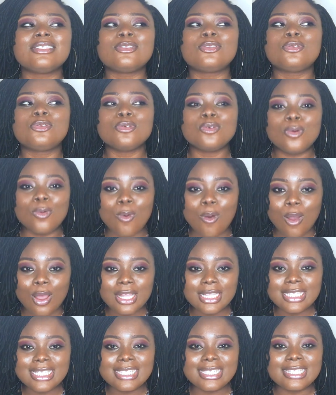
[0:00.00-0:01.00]
two
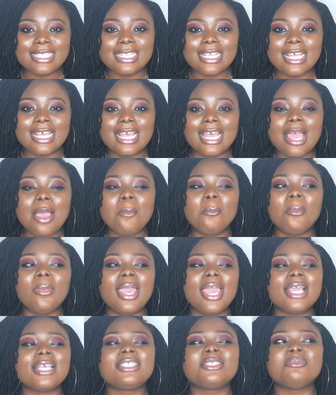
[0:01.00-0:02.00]
words
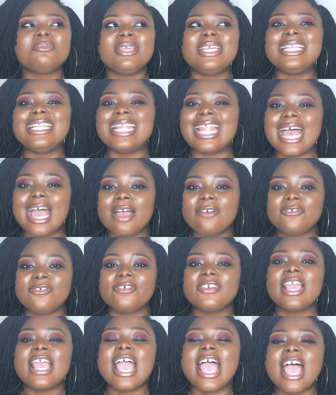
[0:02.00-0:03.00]
makes me laugh
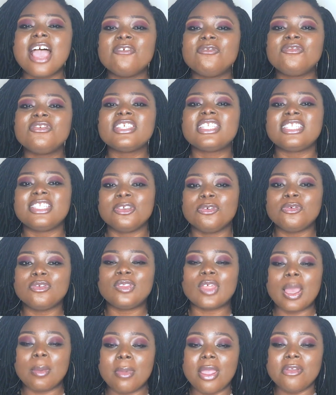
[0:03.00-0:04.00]
every single
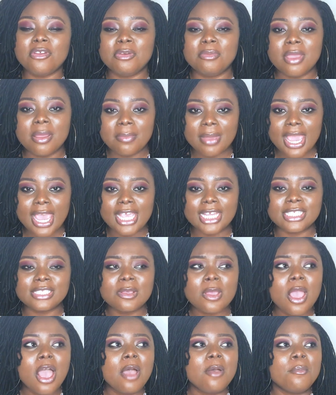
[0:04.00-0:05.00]
time I remember it,
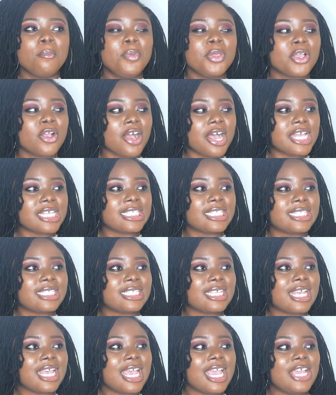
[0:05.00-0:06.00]
because
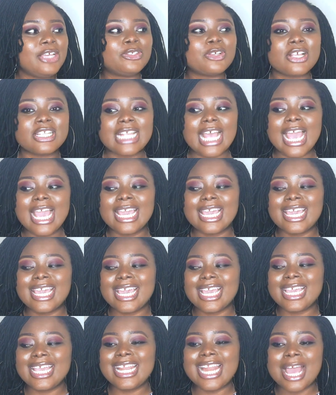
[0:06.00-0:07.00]
it was like
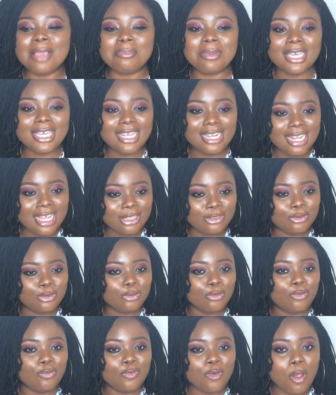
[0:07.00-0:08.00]

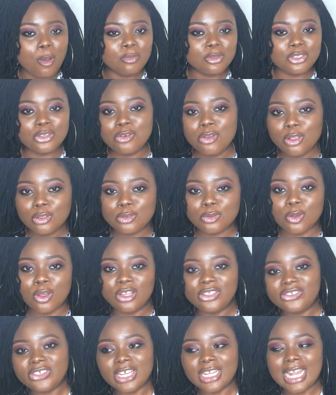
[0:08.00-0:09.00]
kileju from 0 to
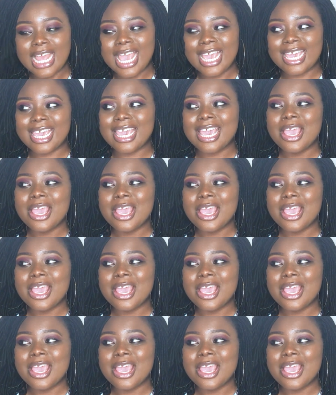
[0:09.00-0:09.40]
100. Like